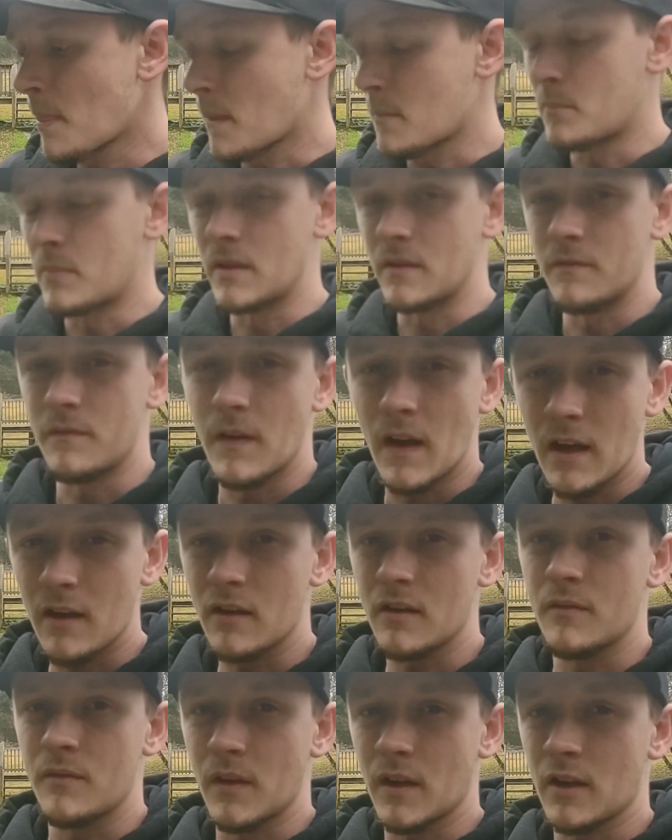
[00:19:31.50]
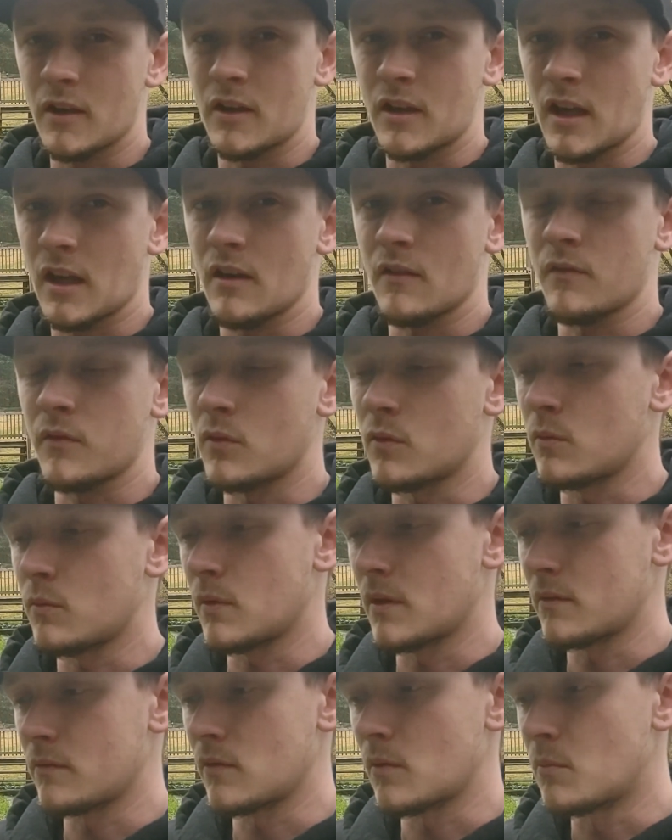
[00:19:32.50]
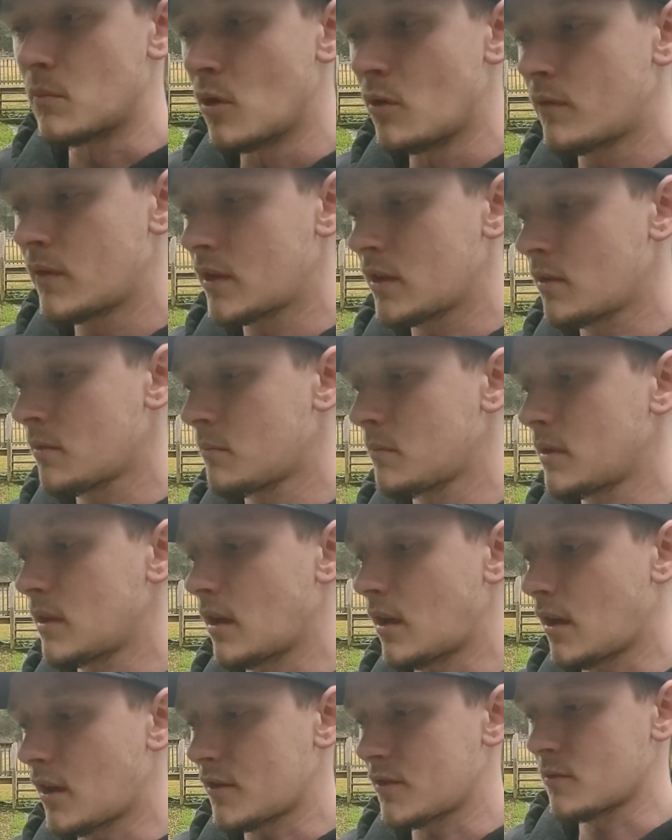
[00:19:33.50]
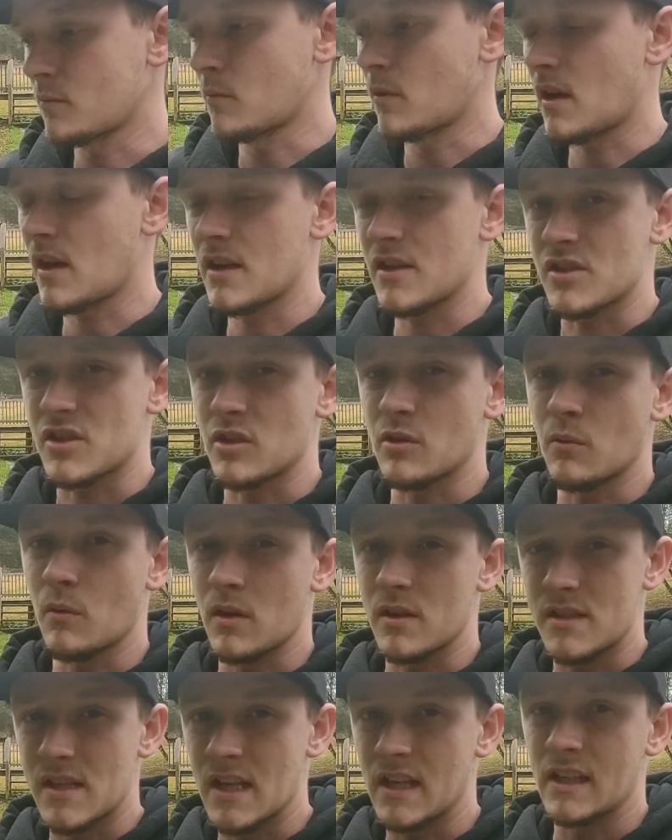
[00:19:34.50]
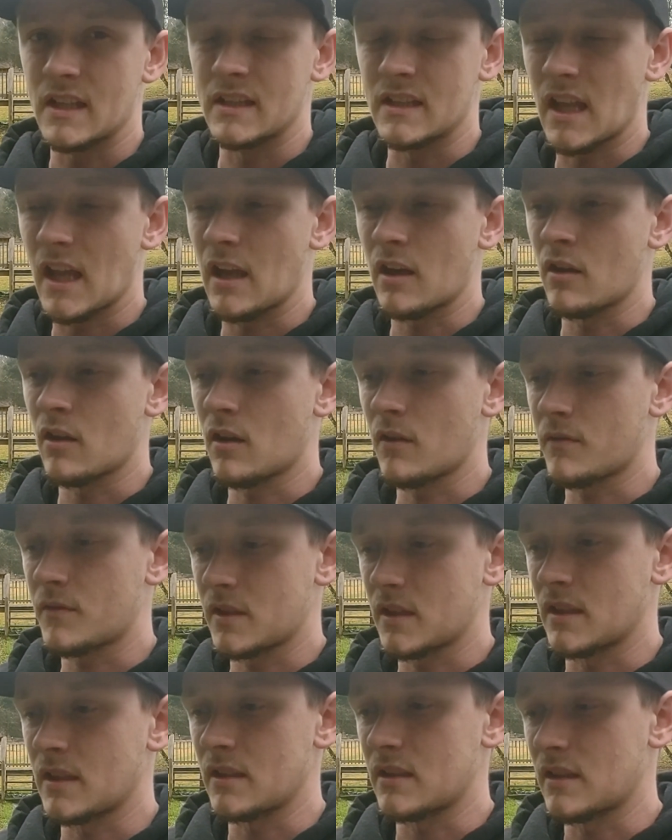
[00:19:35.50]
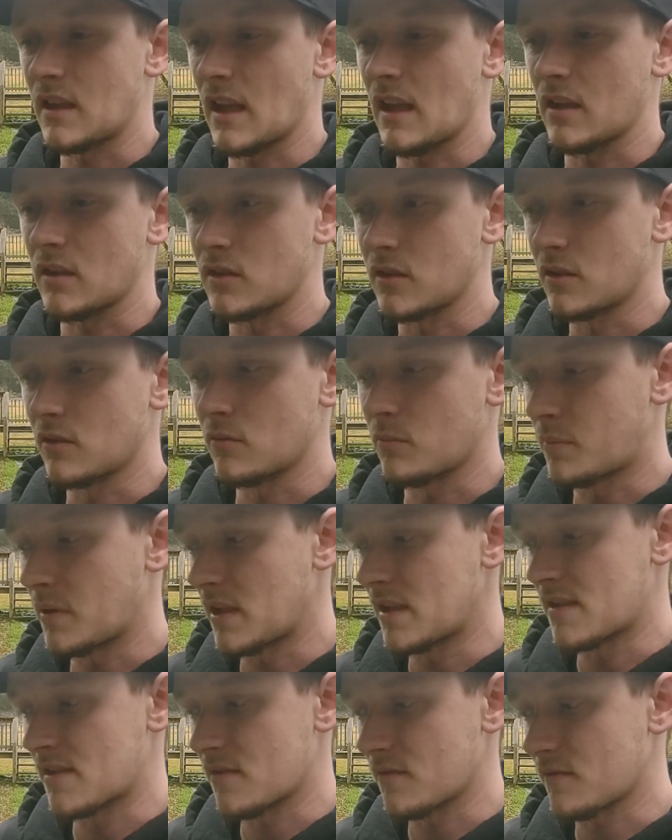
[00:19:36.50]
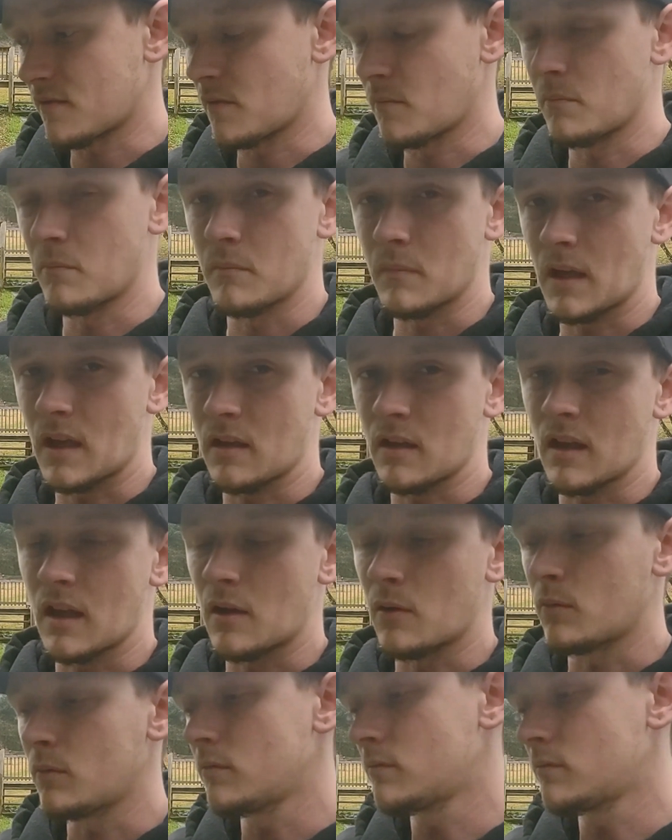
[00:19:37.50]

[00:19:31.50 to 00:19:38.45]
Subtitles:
be very, very careful when removing them. Otherwise, you are taking the head off to get that little piece of metal out.